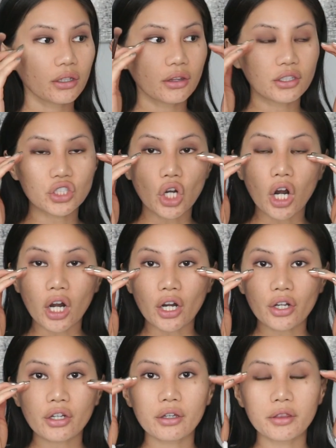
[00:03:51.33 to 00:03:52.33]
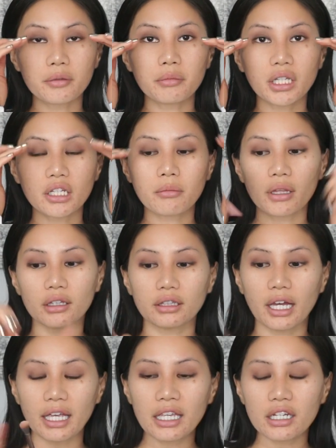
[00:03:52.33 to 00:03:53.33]
the dark, the medium, and the
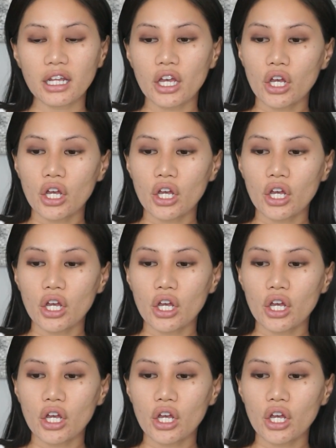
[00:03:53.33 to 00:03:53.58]
light.